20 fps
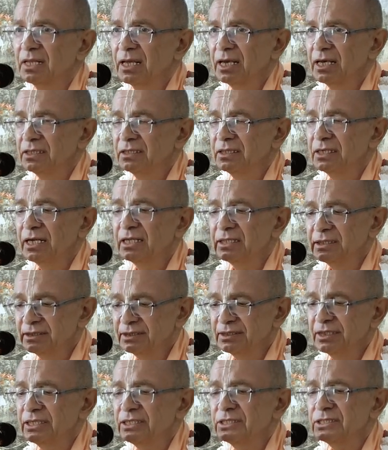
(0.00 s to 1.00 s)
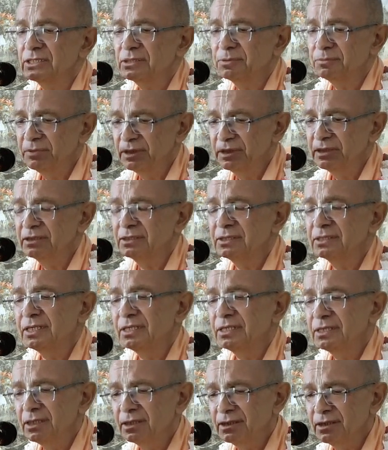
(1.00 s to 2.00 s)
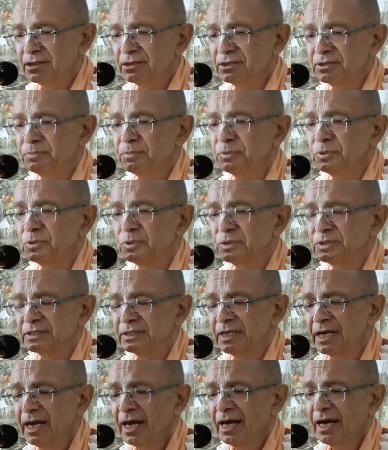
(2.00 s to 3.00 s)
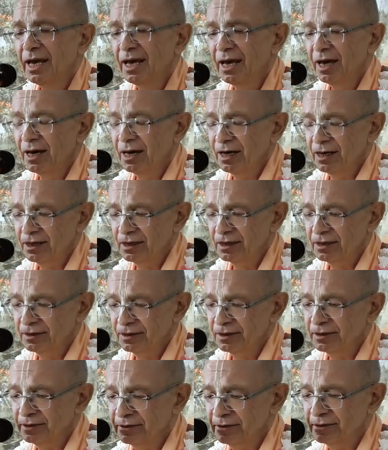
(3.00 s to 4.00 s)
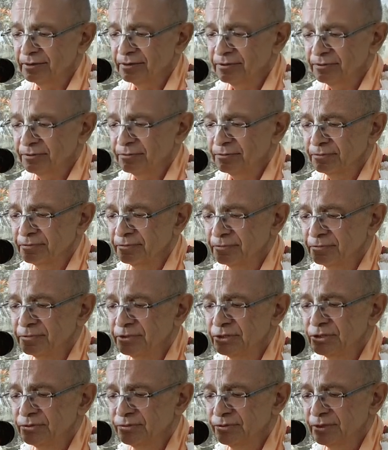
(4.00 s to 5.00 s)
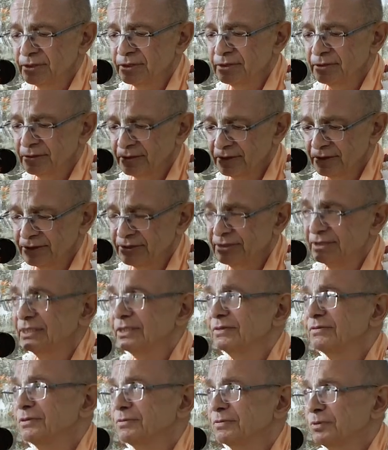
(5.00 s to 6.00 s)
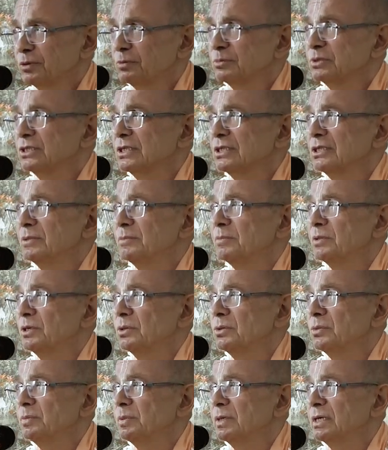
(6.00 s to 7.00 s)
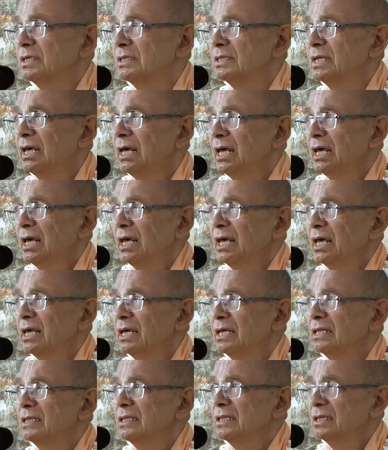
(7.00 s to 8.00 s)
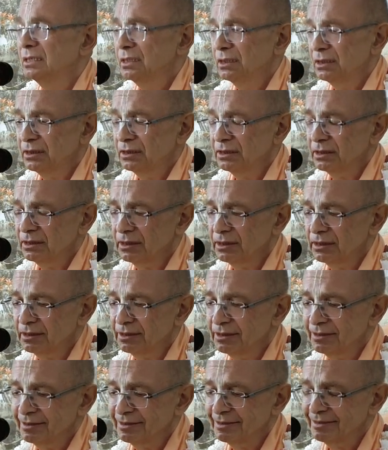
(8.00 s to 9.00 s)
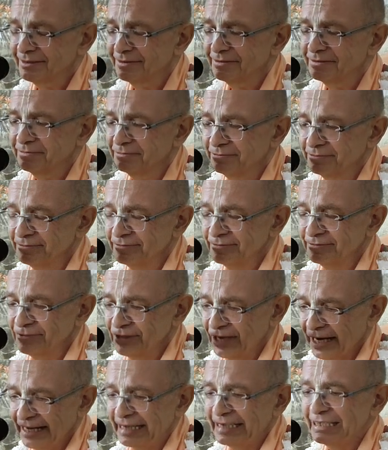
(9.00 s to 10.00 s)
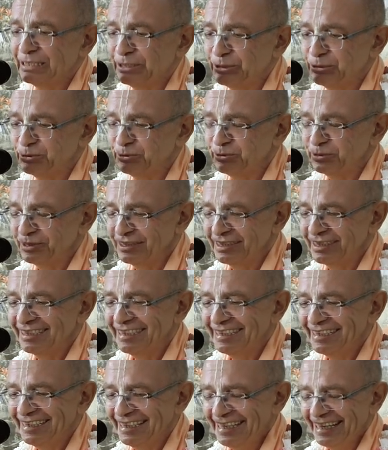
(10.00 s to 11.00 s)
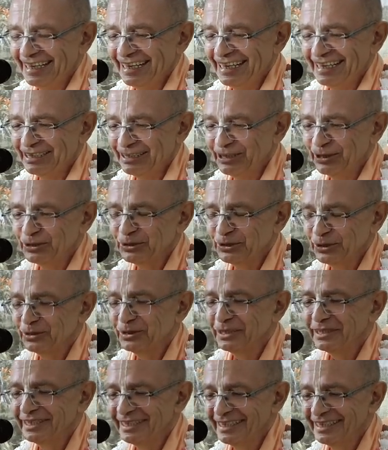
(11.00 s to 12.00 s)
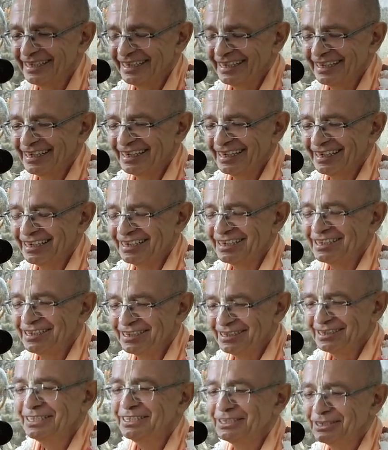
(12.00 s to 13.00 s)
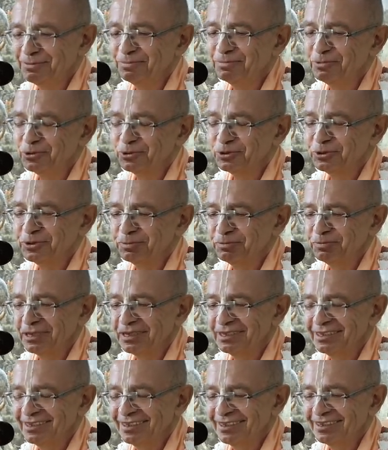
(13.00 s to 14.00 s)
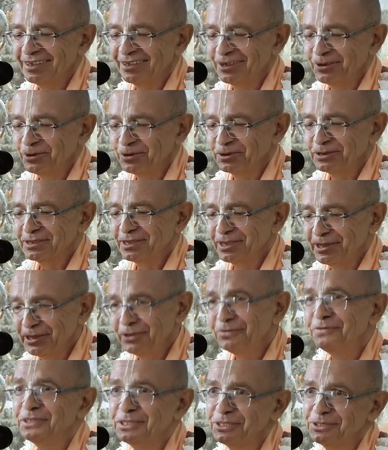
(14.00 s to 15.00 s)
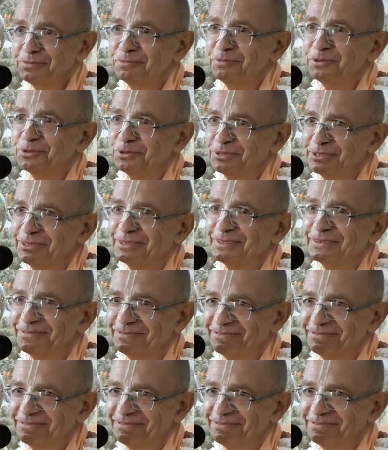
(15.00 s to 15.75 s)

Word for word: And realization means reading these books, uh, uh, which we received from Srila Prabhupada, and uh, uh, trying to really not only read these books, but also live these books.